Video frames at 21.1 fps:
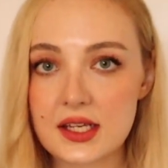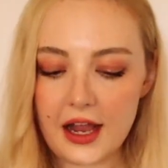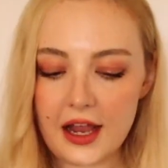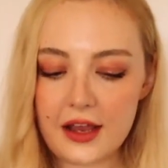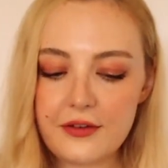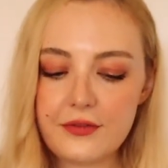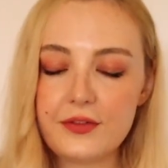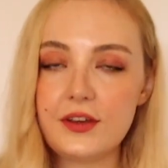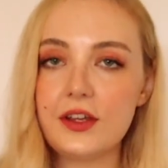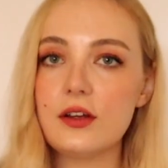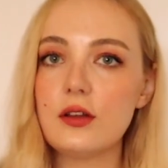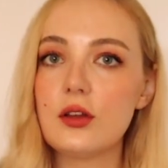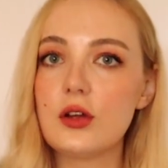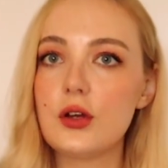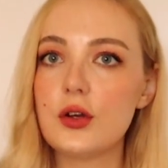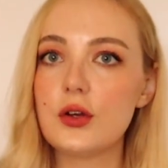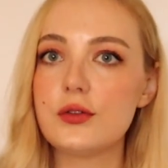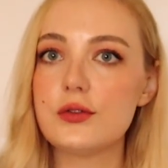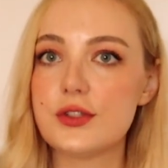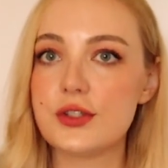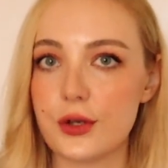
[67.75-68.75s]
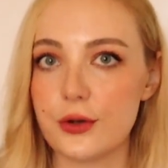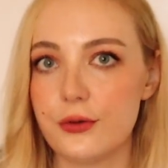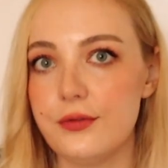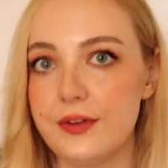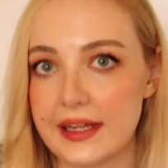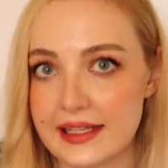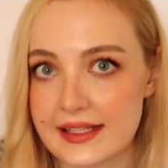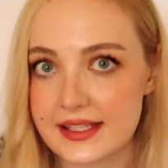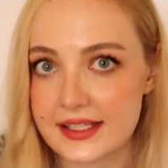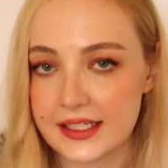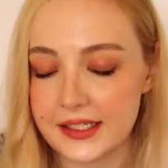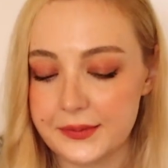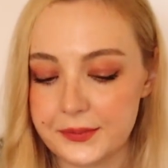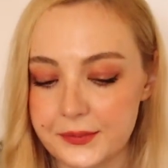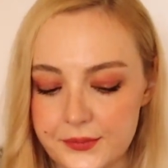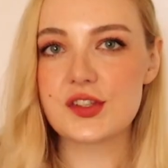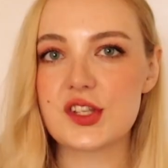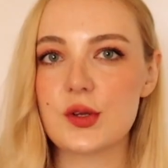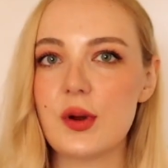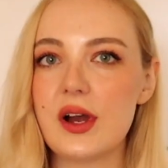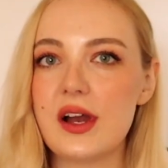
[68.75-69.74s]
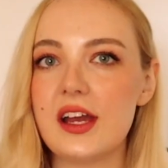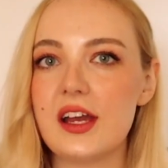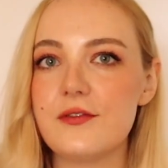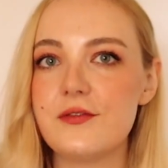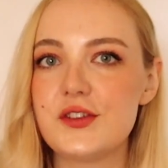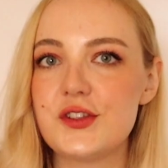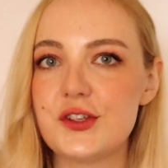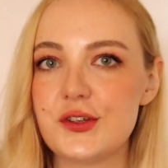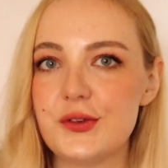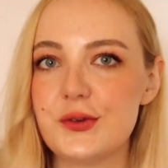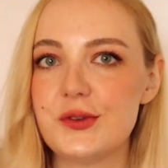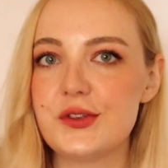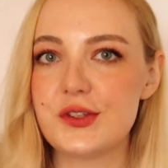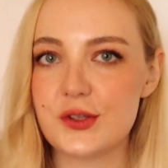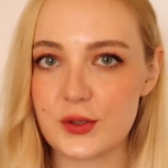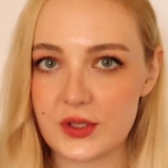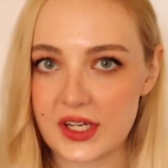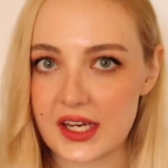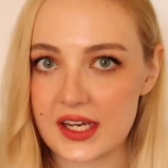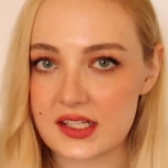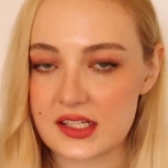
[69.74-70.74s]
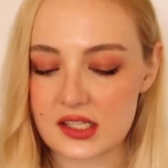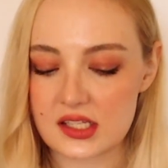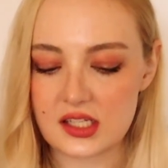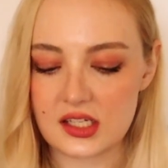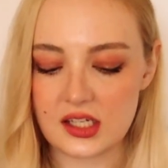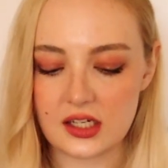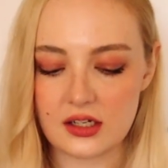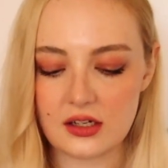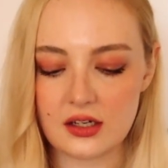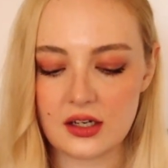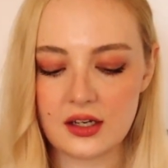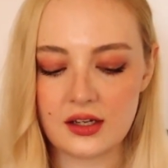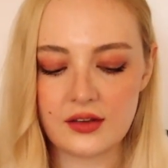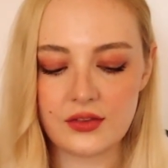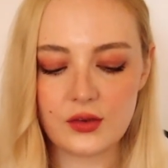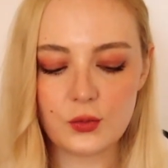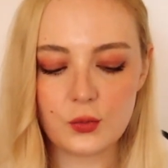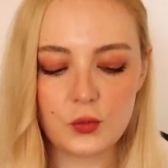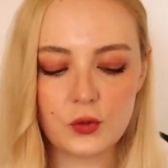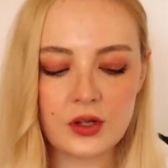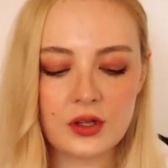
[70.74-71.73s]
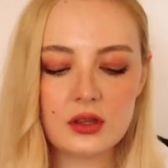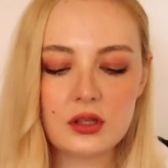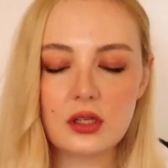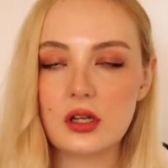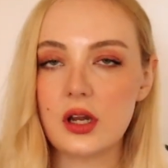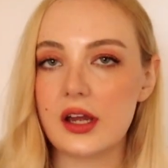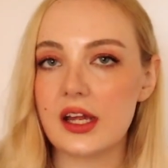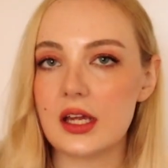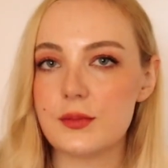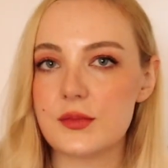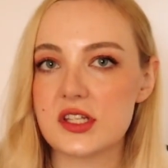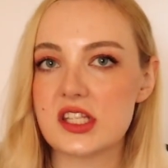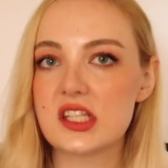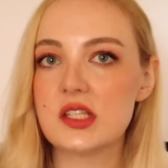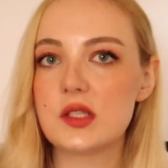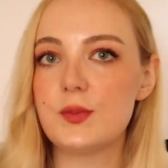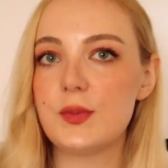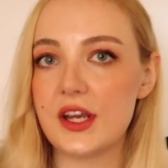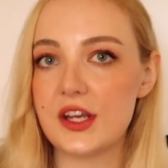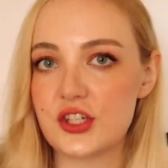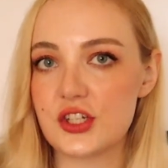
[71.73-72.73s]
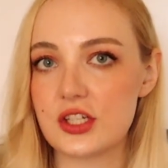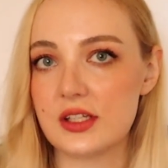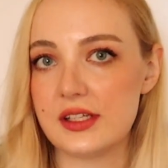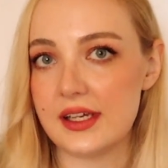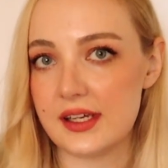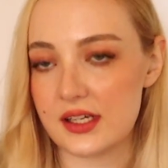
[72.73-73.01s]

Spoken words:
I feel so fancy. So I have two suitcases here, and the one that I am especially